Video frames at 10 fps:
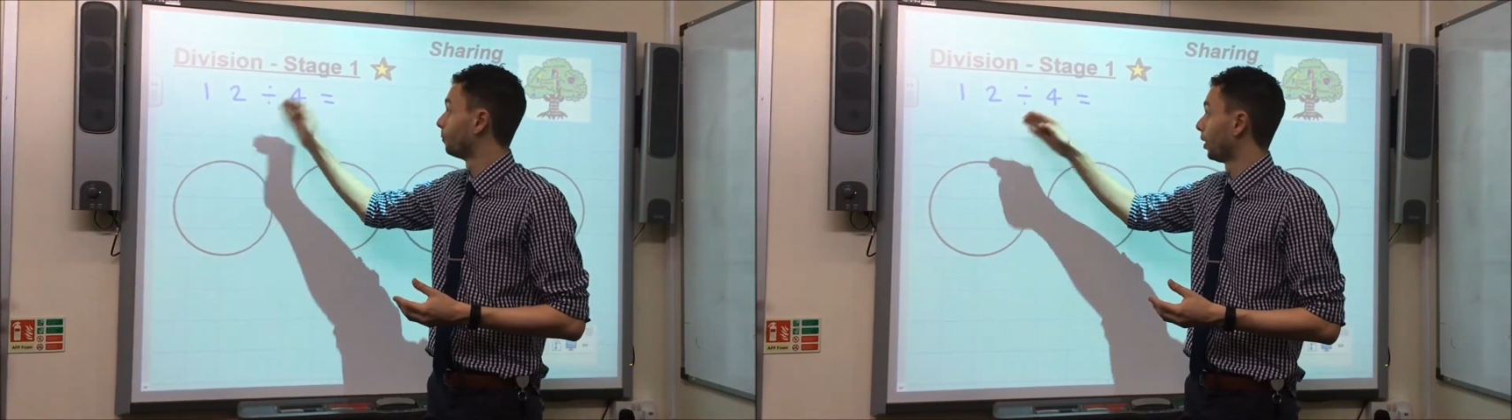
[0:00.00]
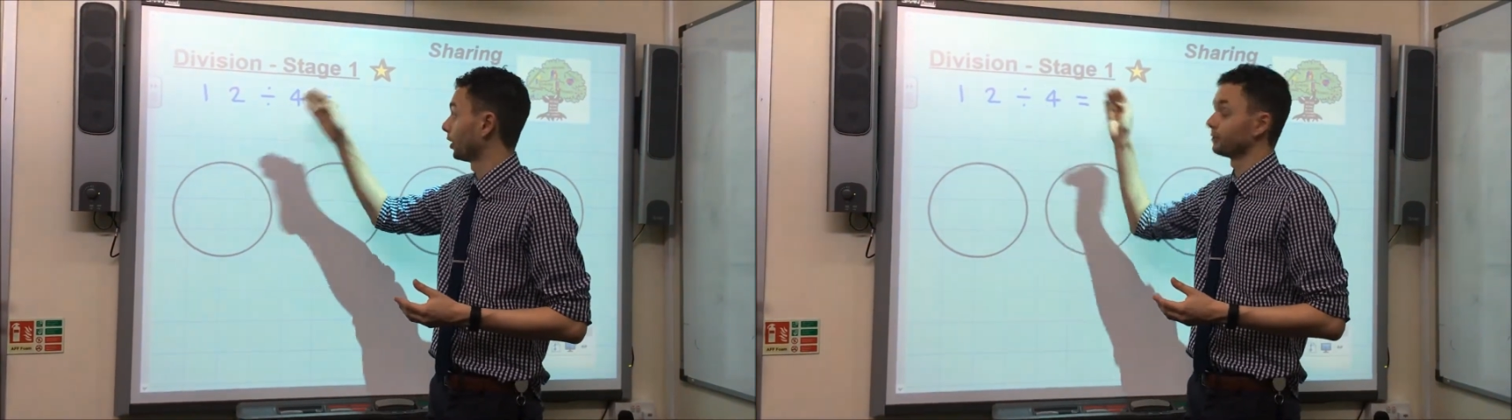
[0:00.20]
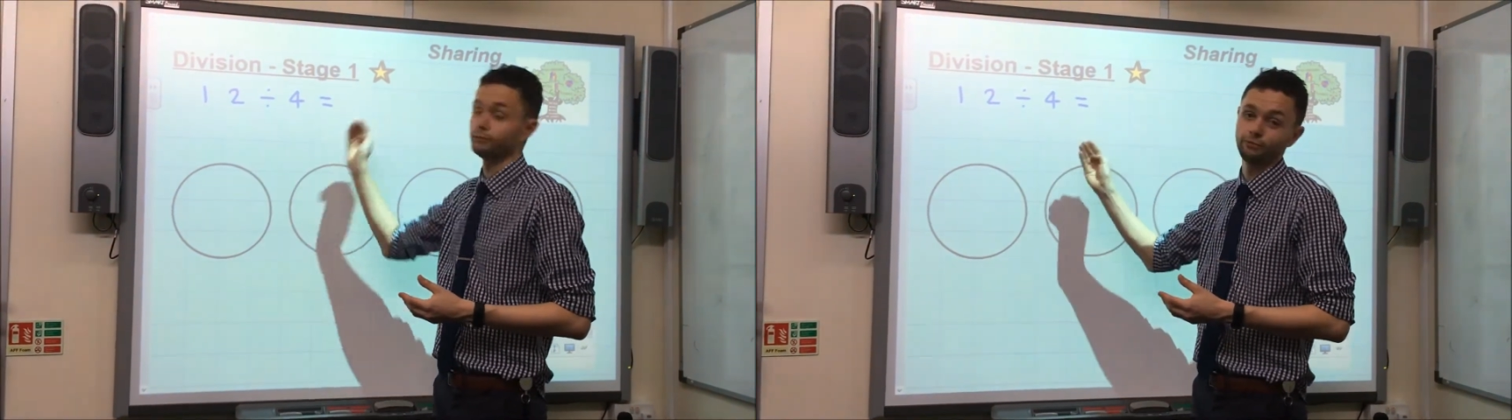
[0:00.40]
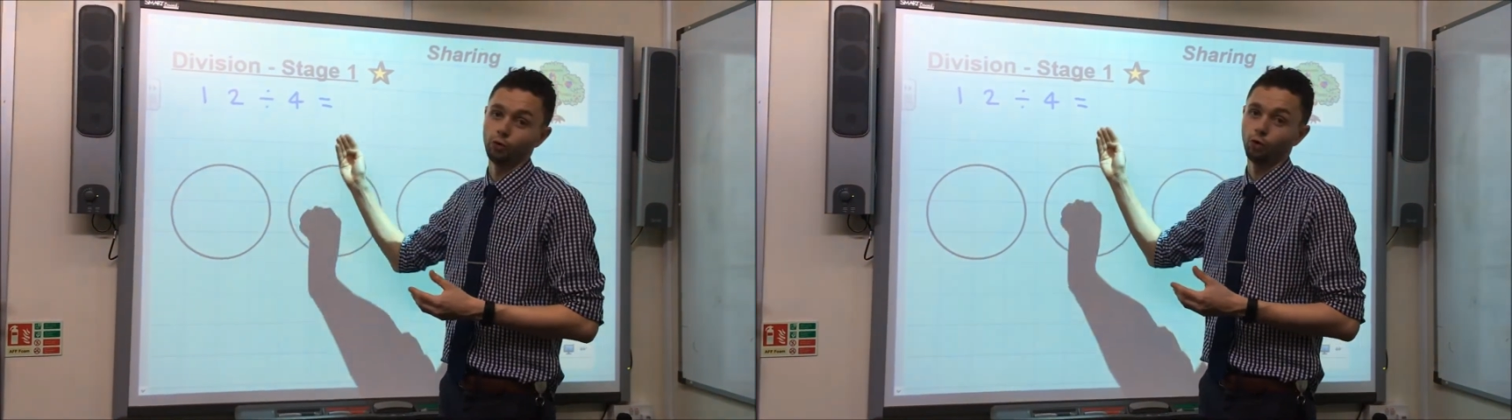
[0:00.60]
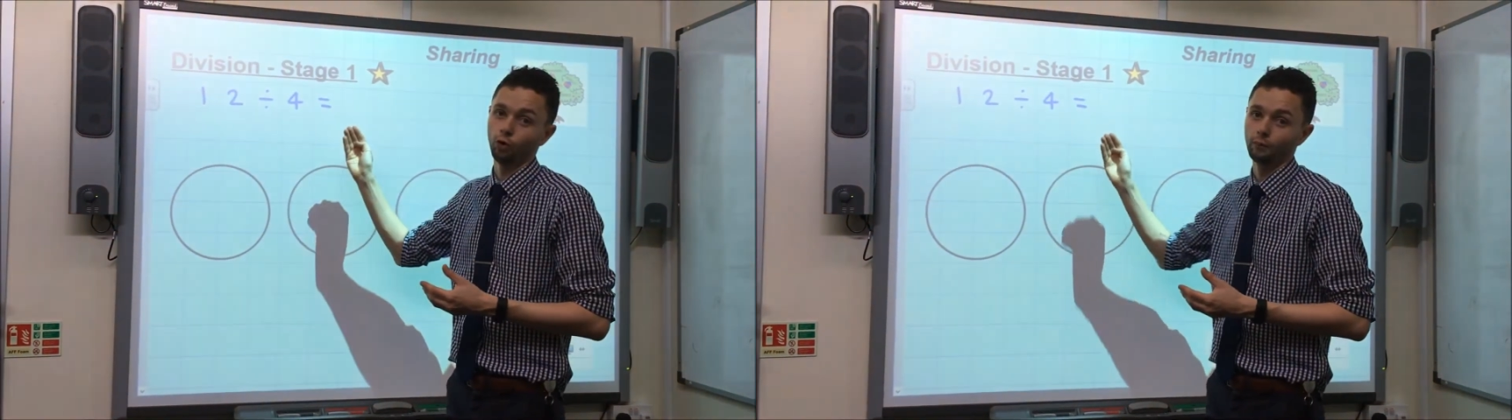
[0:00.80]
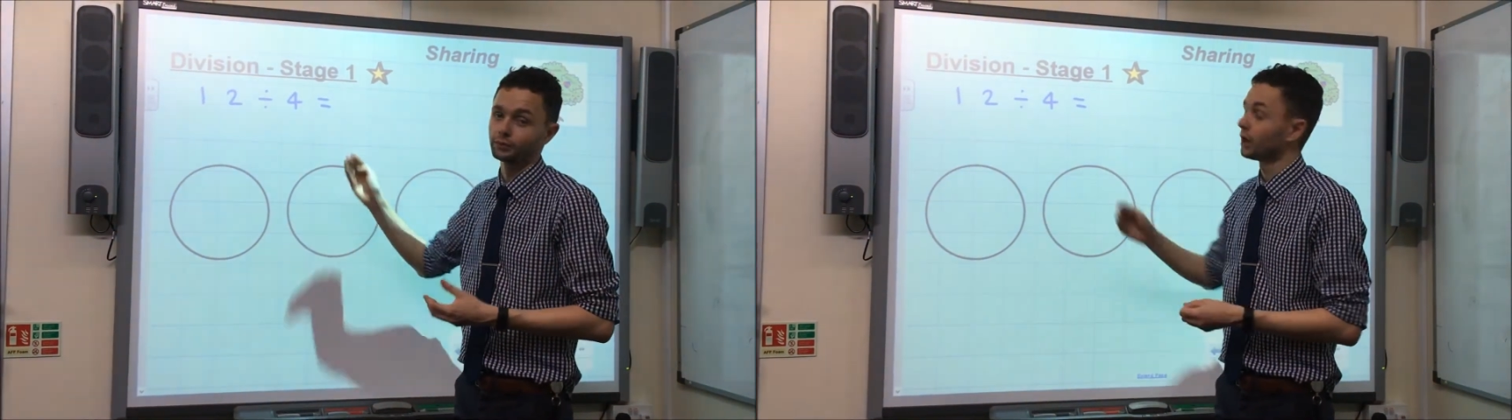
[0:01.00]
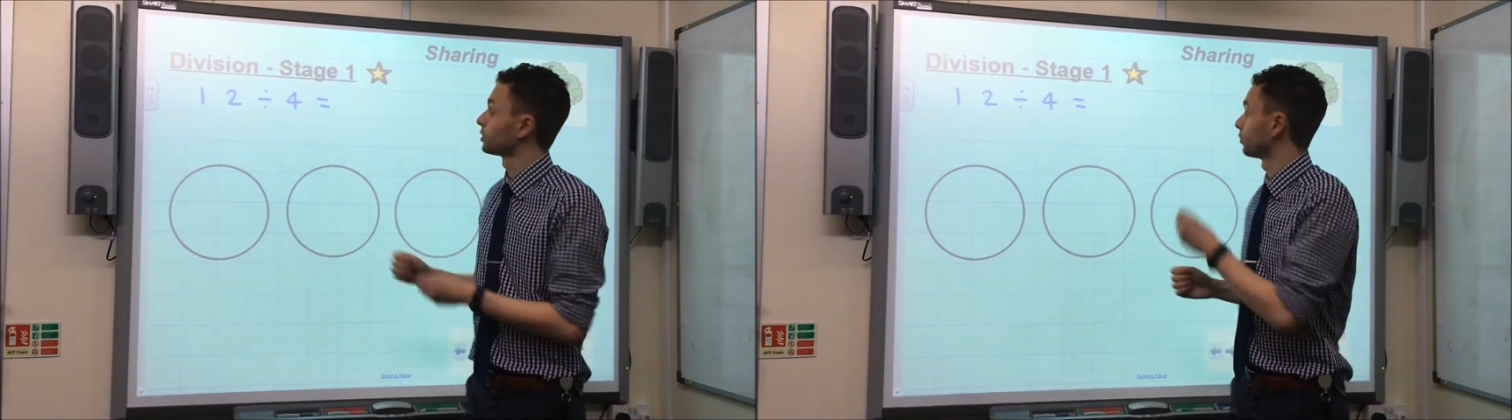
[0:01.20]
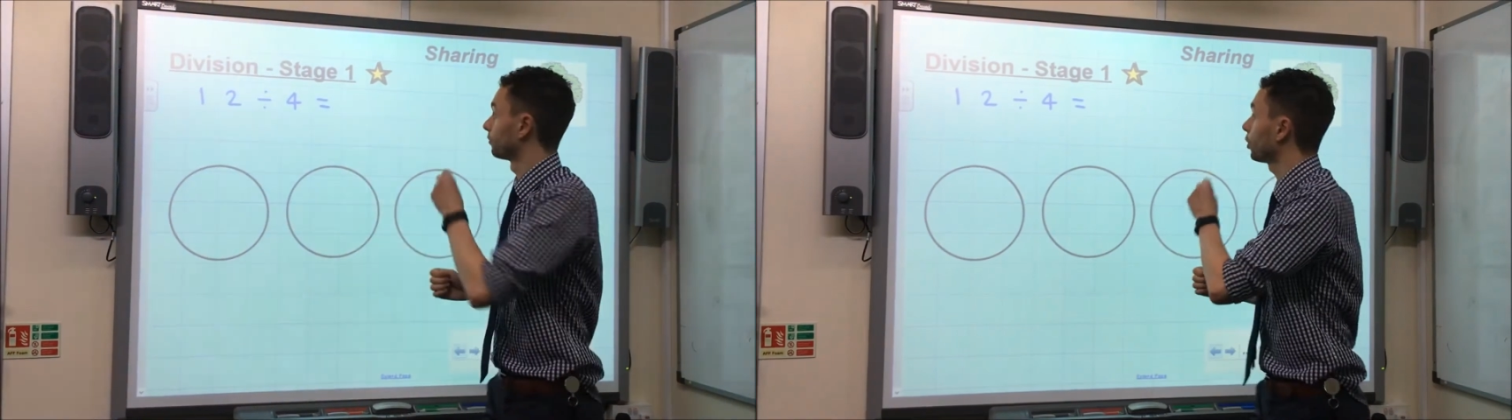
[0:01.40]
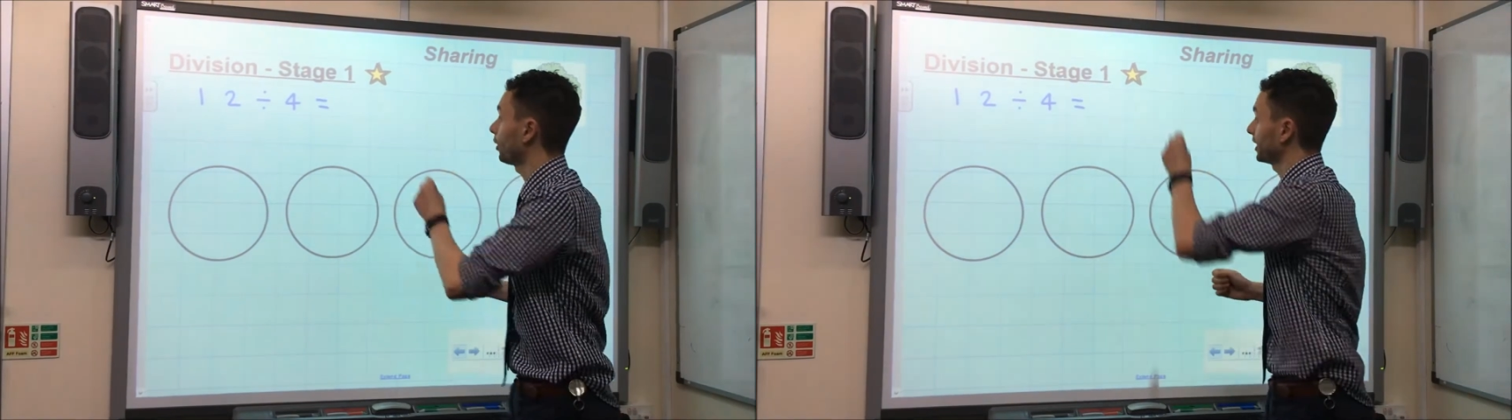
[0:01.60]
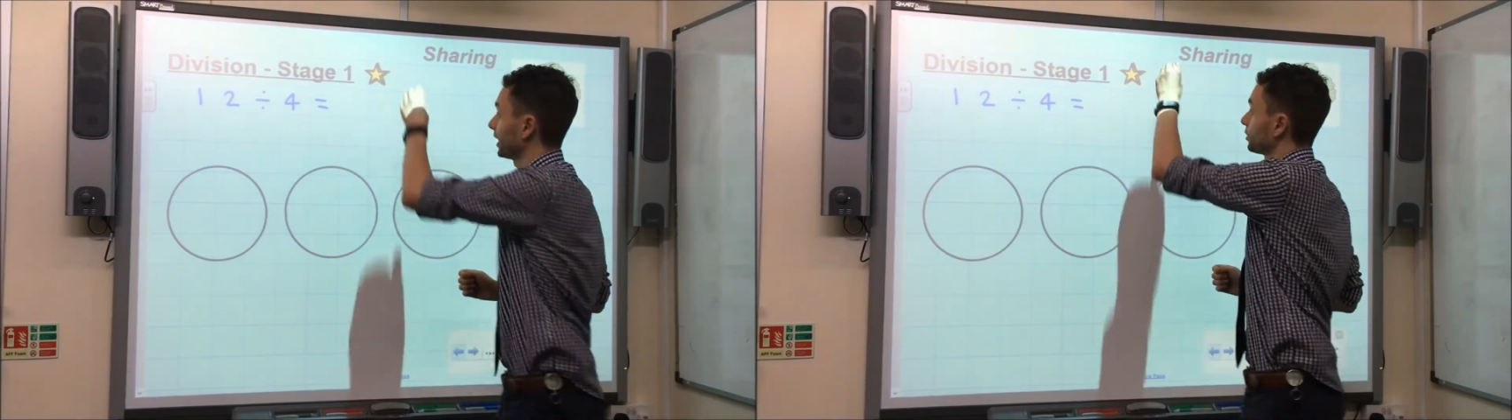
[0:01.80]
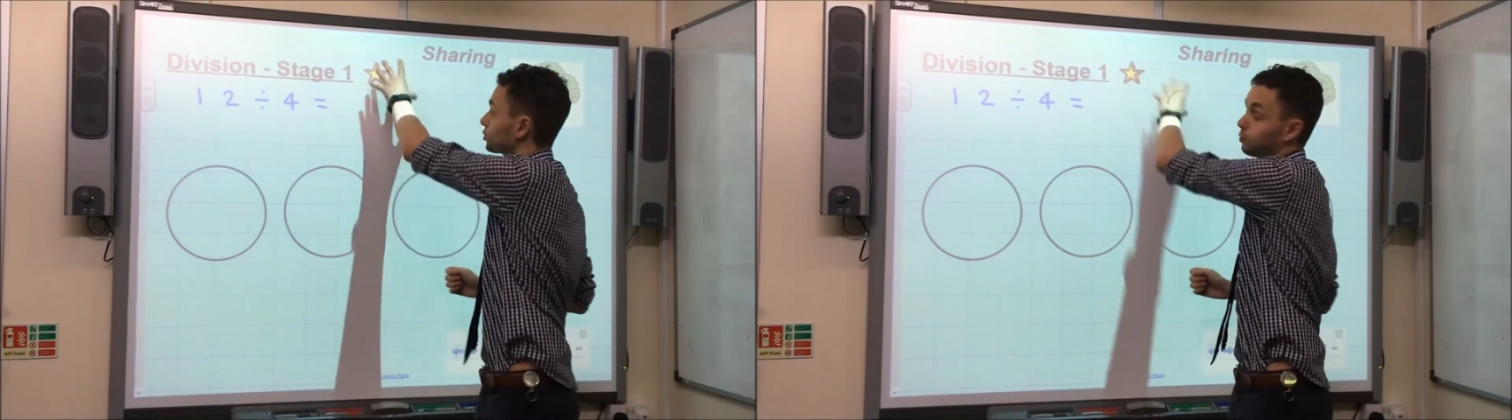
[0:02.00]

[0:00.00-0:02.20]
by four. So I've got here